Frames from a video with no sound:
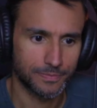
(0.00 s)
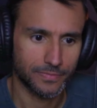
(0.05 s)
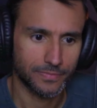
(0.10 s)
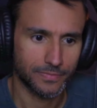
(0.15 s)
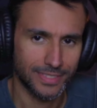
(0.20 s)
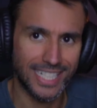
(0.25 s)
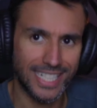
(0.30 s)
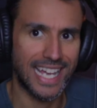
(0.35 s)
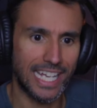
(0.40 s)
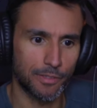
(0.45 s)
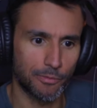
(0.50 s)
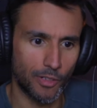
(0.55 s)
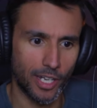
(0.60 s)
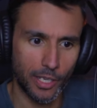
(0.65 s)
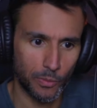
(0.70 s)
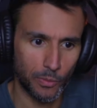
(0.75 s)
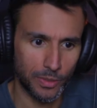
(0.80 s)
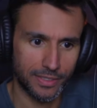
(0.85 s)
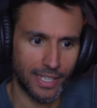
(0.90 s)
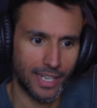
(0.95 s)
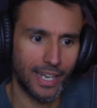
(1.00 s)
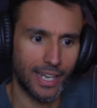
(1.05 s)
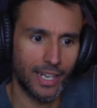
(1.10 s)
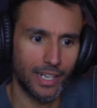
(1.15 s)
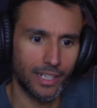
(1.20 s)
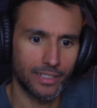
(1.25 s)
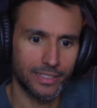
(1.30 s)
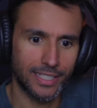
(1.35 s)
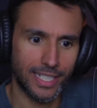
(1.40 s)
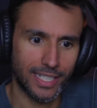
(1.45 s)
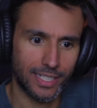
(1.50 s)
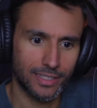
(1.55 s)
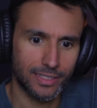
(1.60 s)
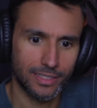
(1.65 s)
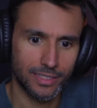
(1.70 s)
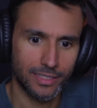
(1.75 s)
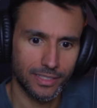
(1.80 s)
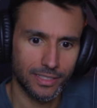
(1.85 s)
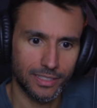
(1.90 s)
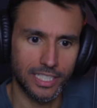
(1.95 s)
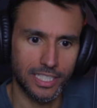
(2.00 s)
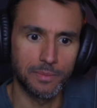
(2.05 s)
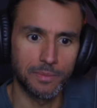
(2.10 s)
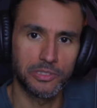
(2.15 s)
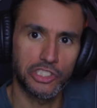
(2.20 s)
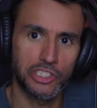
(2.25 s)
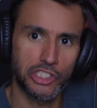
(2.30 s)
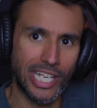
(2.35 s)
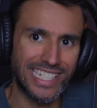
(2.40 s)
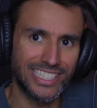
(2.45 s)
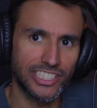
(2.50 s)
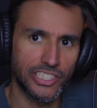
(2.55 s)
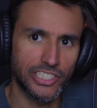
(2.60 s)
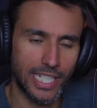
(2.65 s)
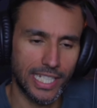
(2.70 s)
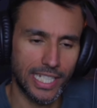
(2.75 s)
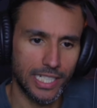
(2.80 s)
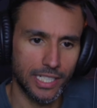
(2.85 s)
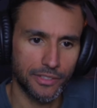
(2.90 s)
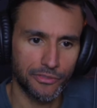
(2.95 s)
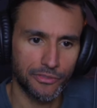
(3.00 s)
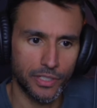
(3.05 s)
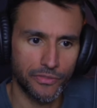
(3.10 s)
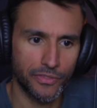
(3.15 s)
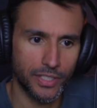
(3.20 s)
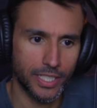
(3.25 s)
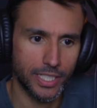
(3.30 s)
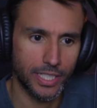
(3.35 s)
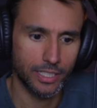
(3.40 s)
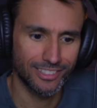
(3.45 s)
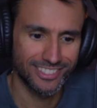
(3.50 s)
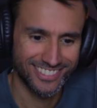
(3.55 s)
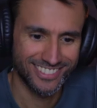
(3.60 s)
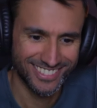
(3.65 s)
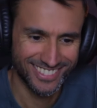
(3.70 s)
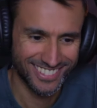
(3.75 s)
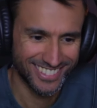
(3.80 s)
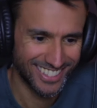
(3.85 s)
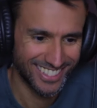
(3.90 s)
that's Adam right with the hair that keeps changing in every video.